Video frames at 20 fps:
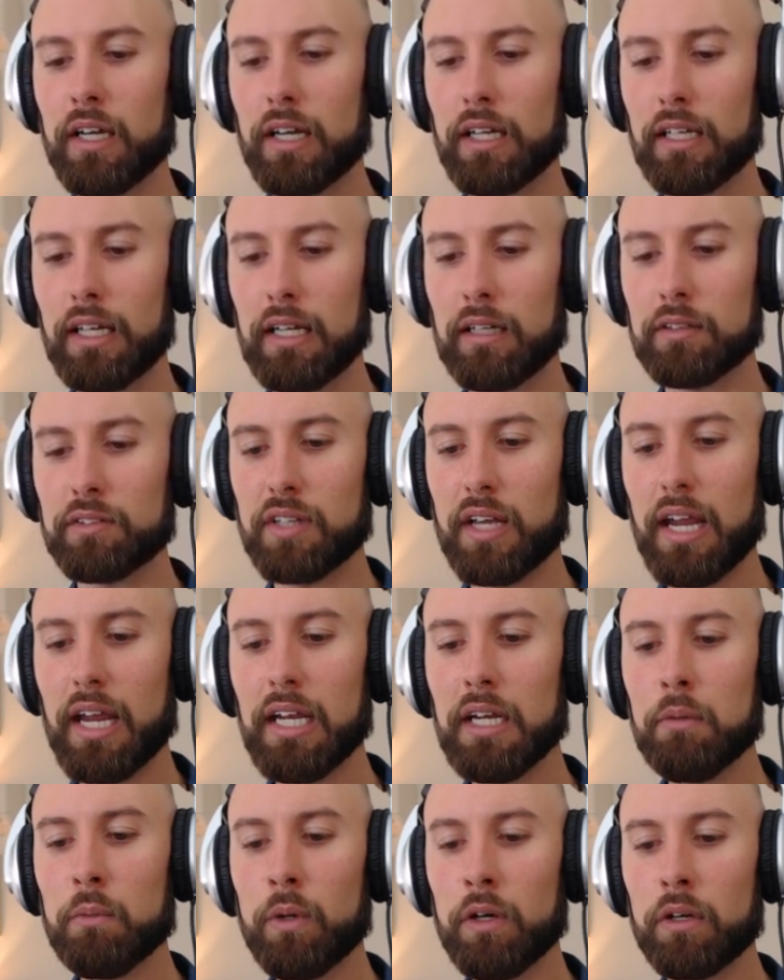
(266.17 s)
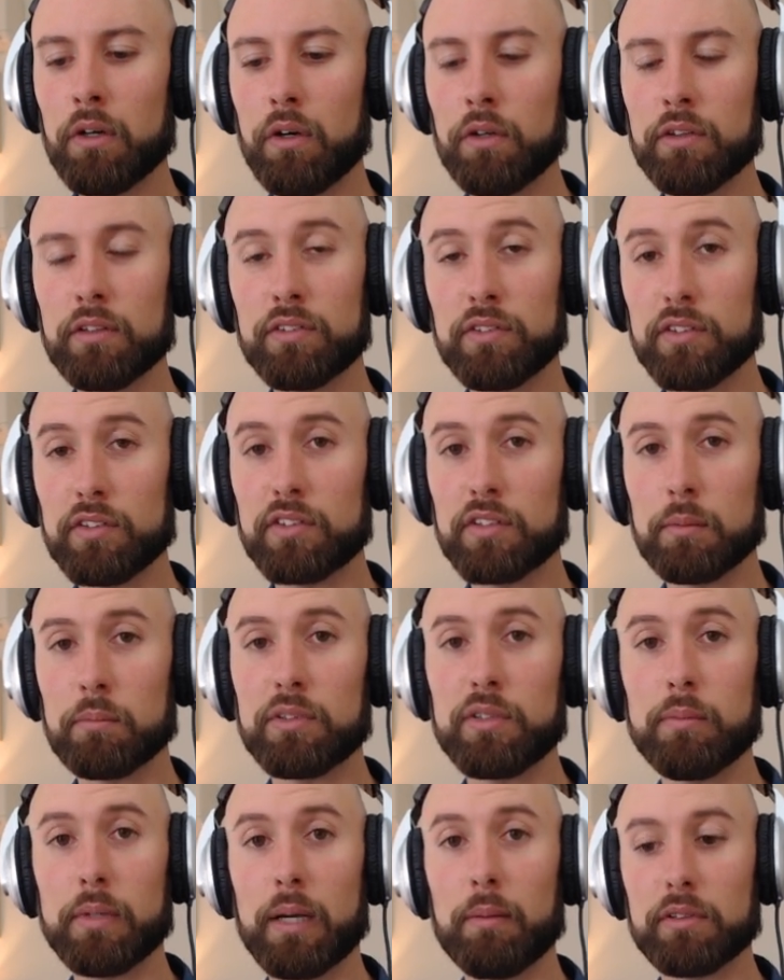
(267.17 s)
allows anyone on the system
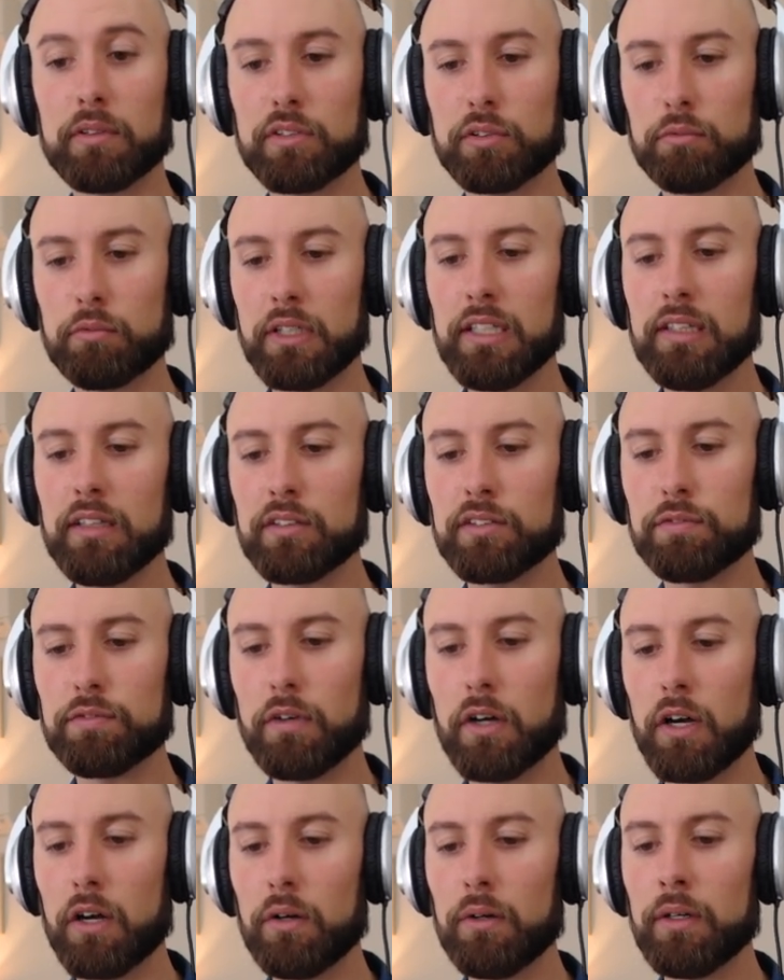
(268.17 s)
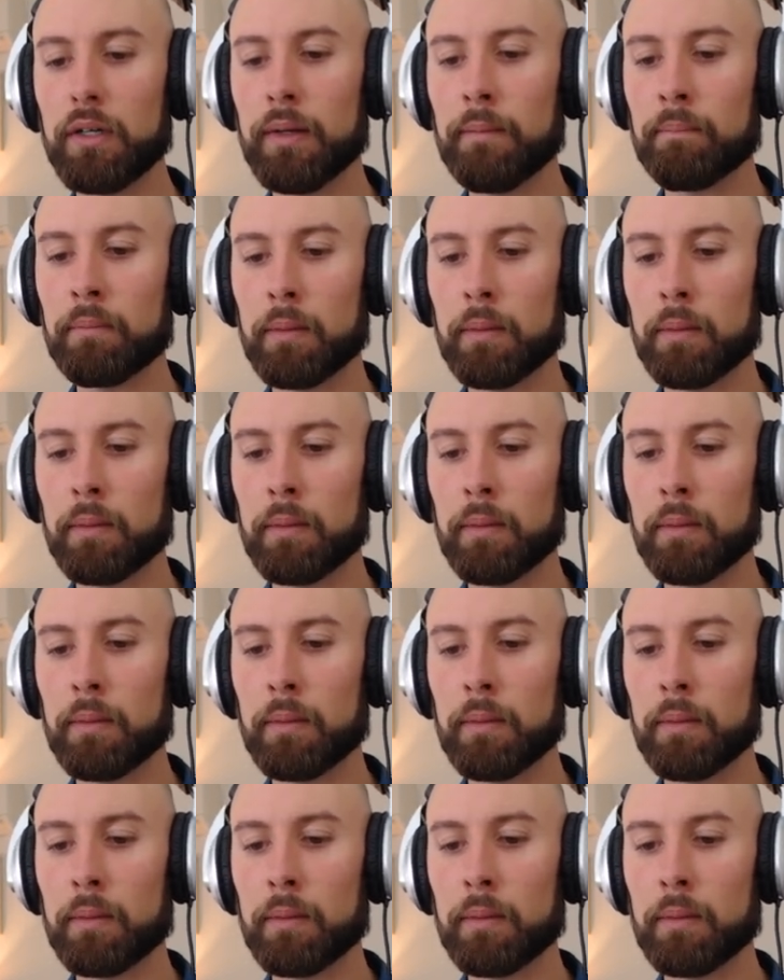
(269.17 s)
to be able to read this file,